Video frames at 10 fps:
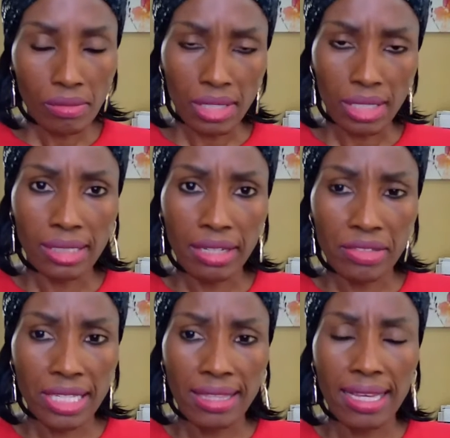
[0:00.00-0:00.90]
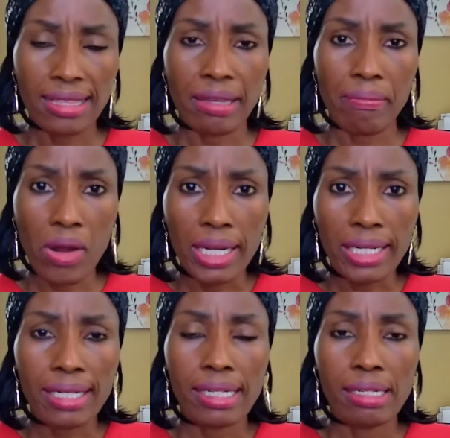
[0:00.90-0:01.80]
they've said that the
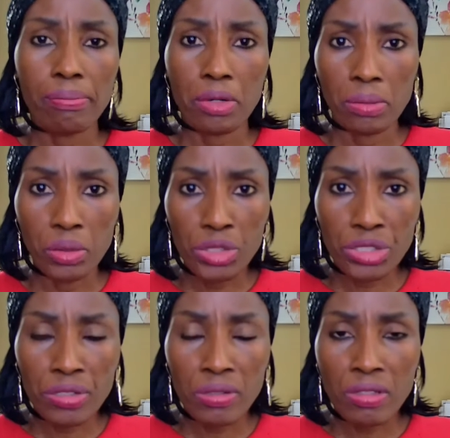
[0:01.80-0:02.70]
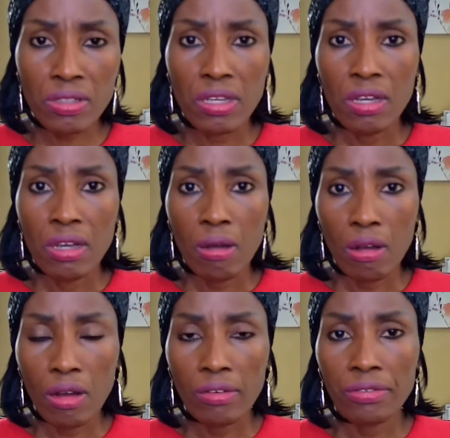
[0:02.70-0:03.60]
marketing and promotions
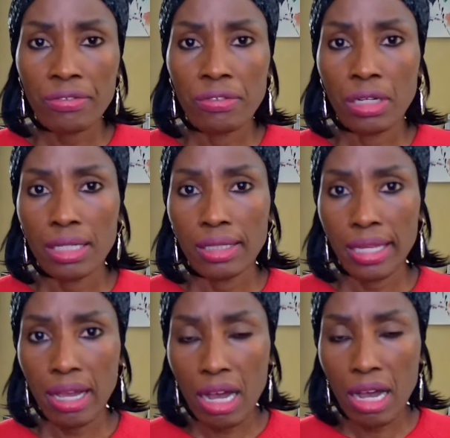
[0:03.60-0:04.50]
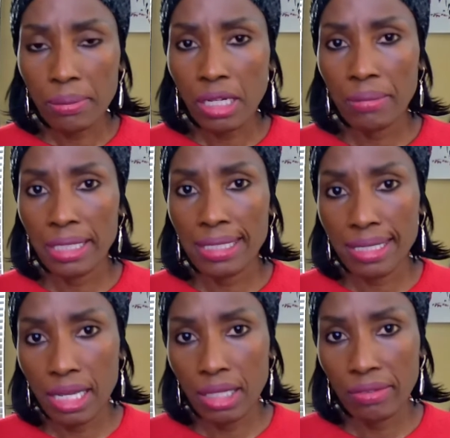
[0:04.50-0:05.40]
of the upcoming
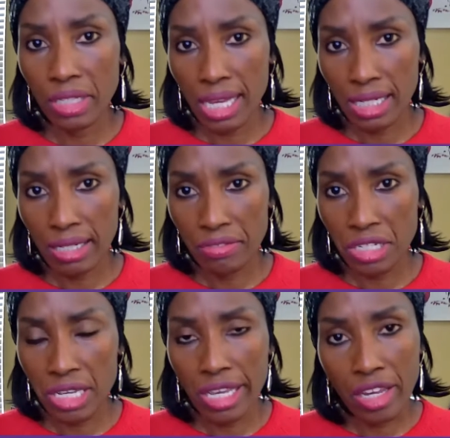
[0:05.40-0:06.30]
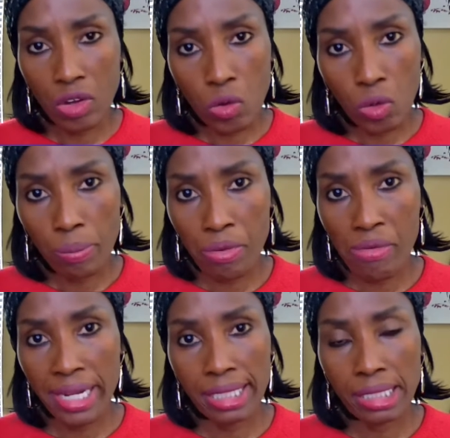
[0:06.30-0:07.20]
sale of the NFT
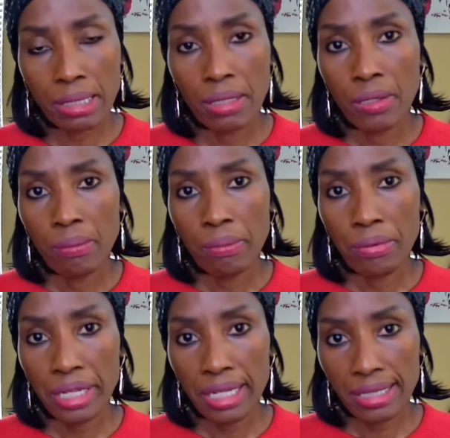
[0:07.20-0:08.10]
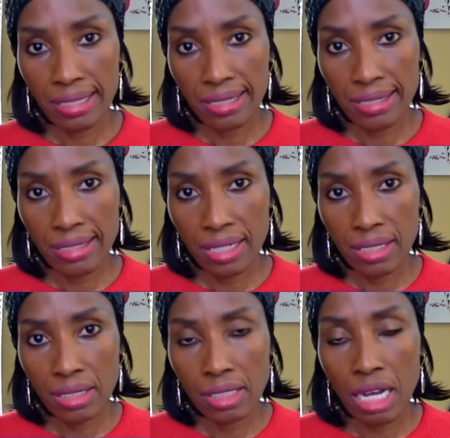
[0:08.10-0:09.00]
incorporates
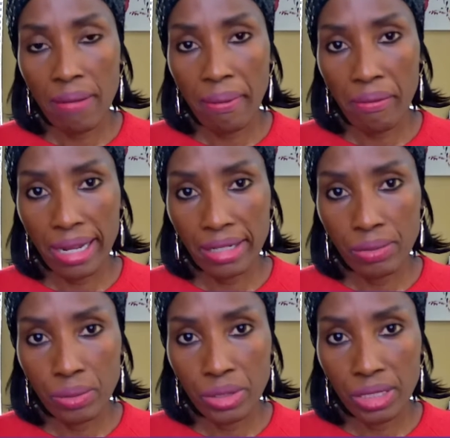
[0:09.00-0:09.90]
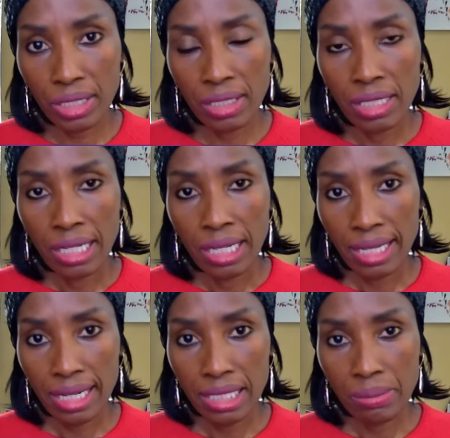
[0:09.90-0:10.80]
pre-existing copyrighted work
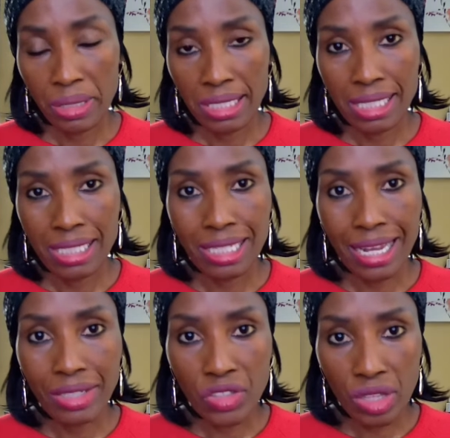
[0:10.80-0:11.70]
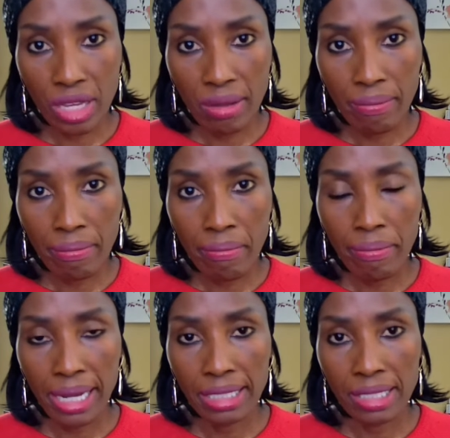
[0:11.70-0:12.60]
that has been assigned to them
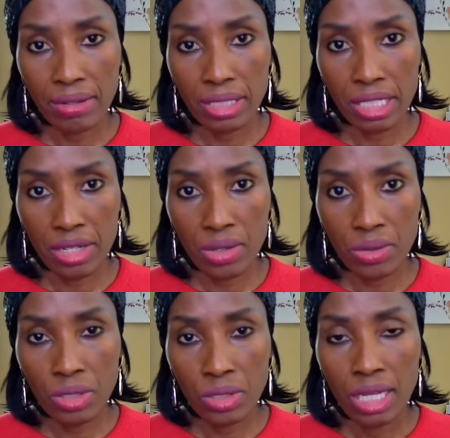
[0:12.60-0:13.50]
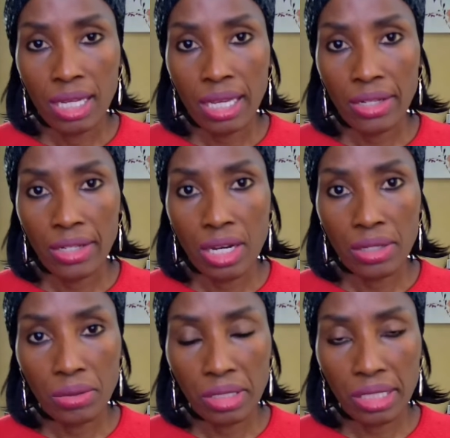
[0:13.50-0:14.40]
by Tarantino in not
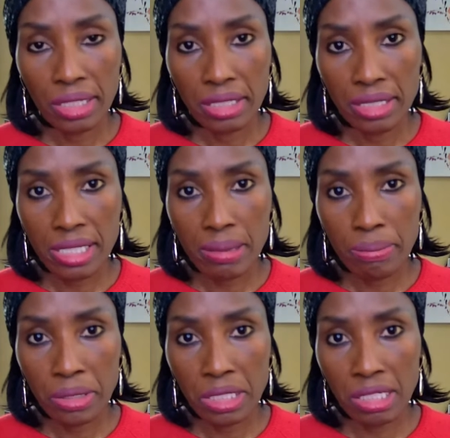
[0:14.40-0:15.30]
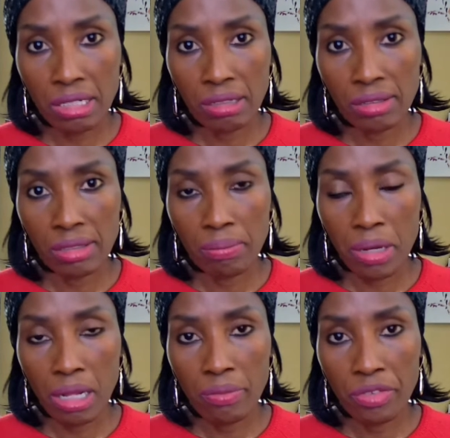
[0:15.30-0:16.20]
only this particular
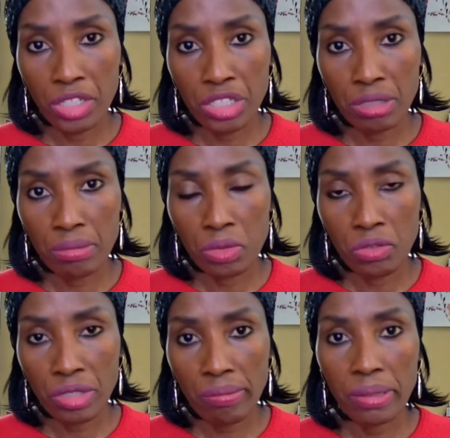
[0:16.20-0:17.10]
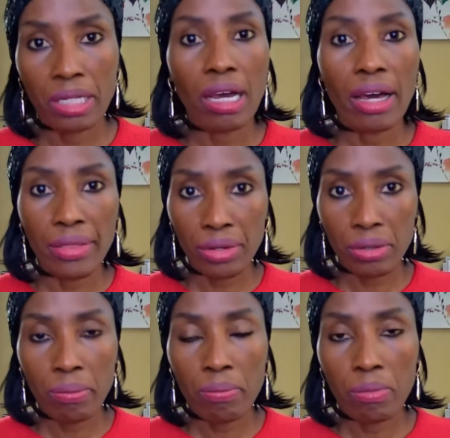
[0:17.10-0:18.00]
Pulp Fiction movie, but
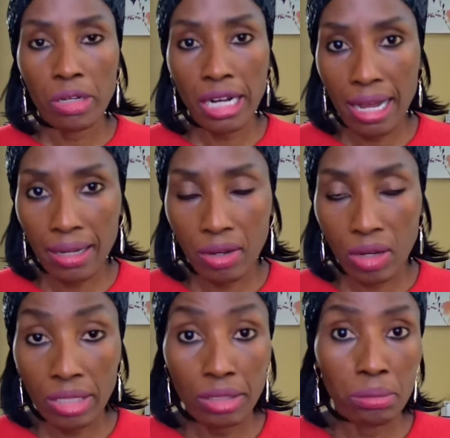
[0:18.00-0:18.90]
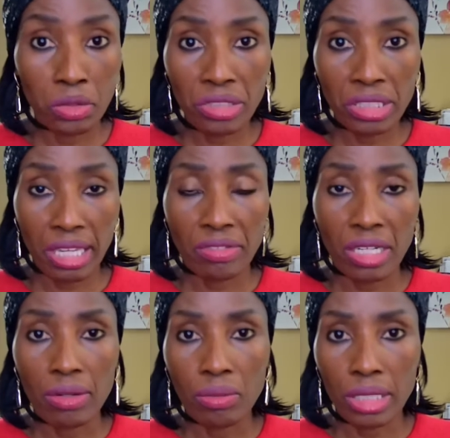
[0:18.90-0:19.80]
other movies they've
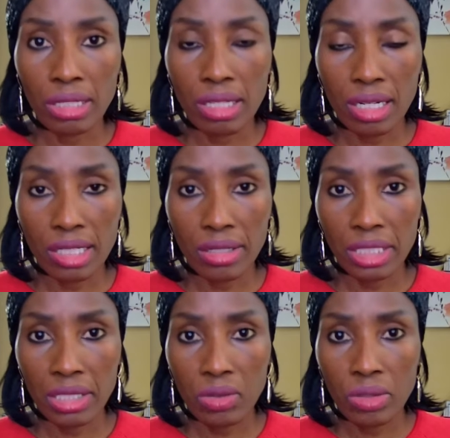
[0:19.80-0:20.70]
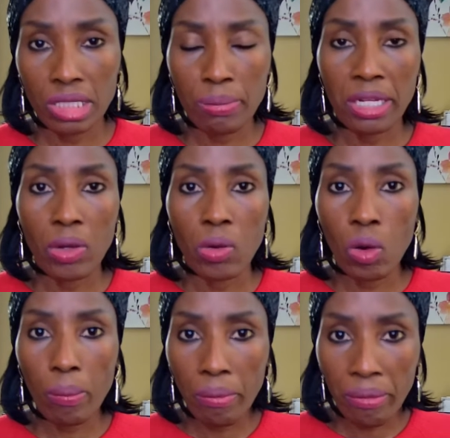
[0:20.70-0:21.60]
done with Tarantino. It's been
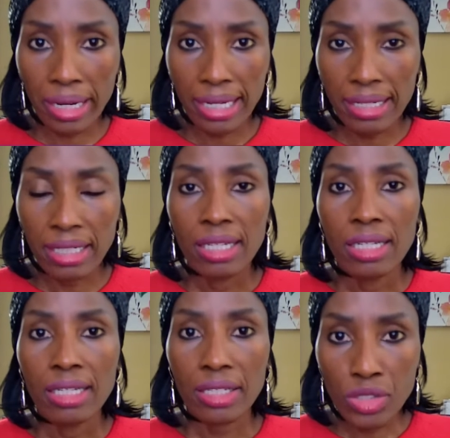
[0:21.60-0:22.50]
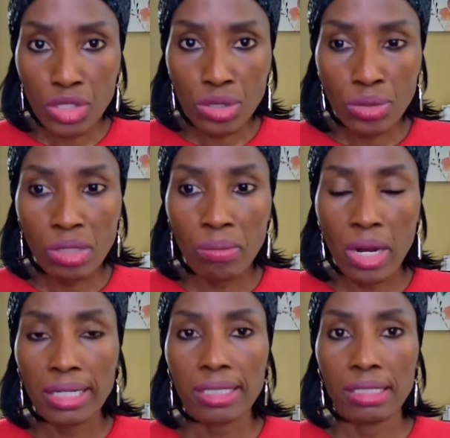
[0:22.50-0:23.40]
incorporated into the
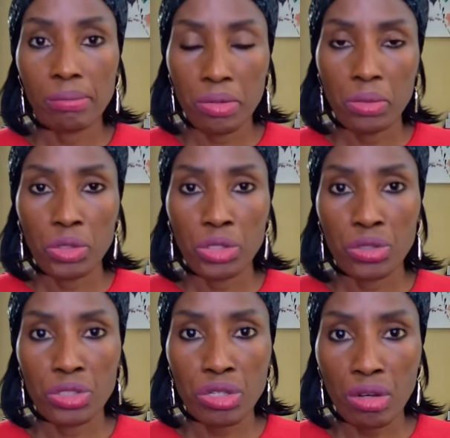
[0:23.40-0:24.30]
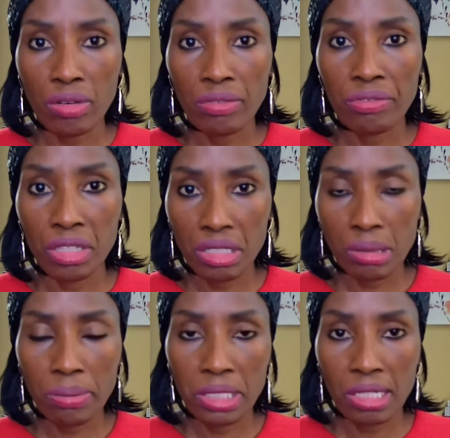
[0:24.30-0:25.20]
marketing and promotions of this
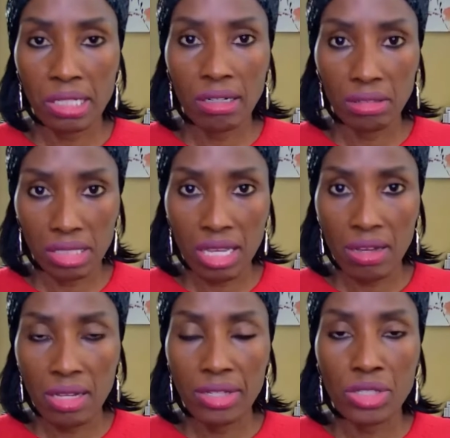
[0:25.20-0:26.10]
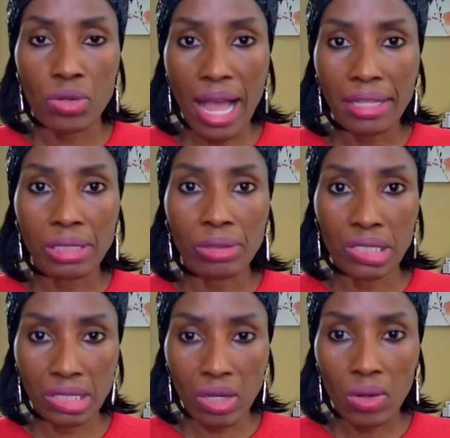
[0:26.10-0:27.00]
particular sale. And so as a
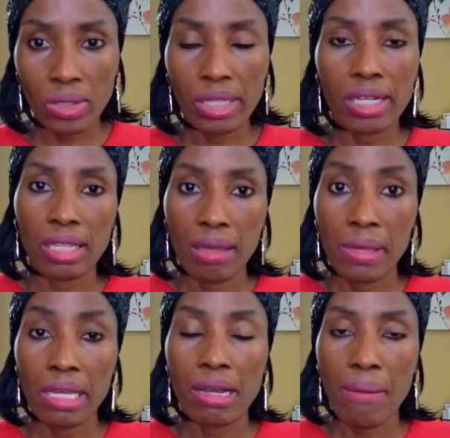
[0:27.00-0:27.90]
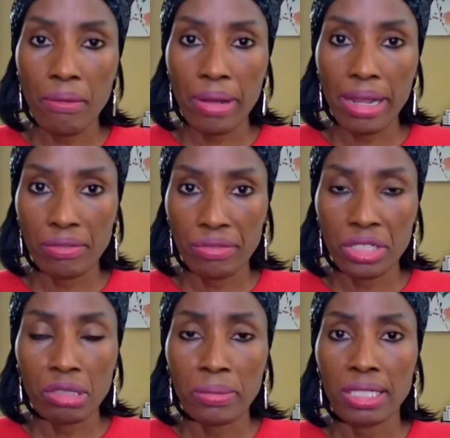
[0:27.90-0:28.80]
result, they're claiming copyright
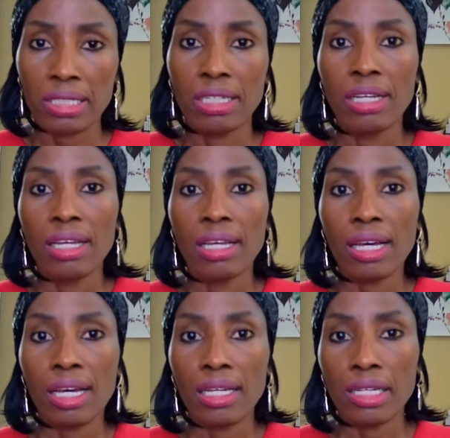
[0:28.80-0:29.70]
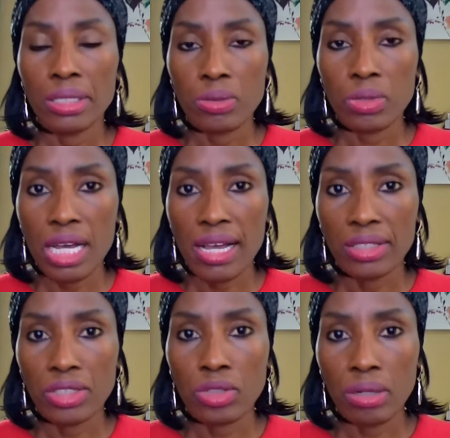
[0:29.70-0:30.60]
infringement as well
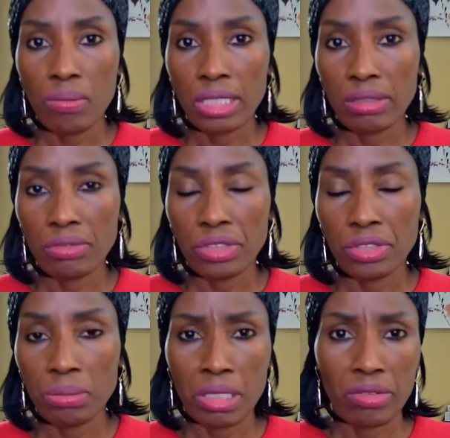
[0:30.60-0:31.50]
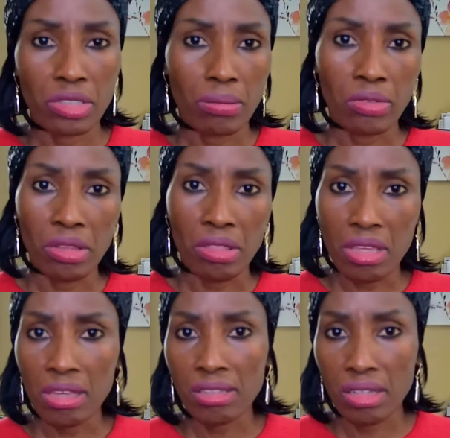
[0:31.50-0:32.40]
as trademark infringement of some of the
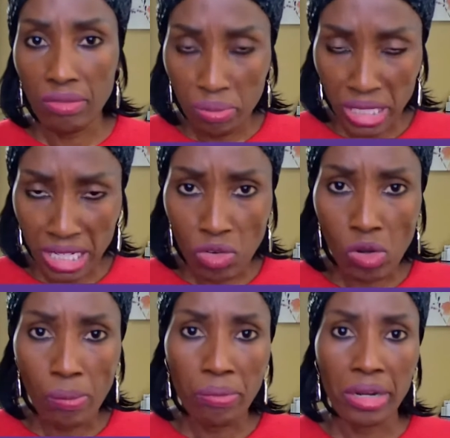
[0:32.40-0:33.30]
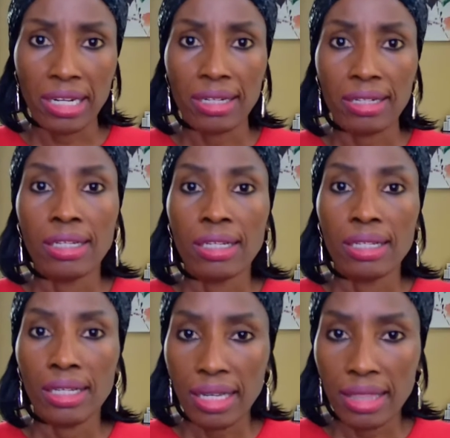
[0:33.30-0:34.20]
things that have been incorporated
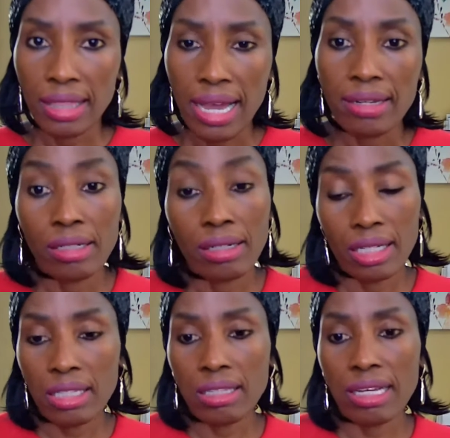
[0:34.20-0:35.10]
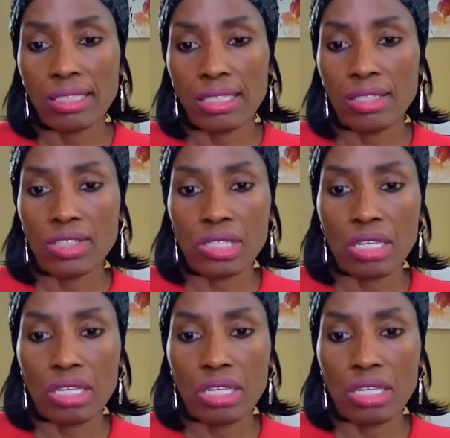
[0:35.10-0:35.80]
in that. I think that's an interesting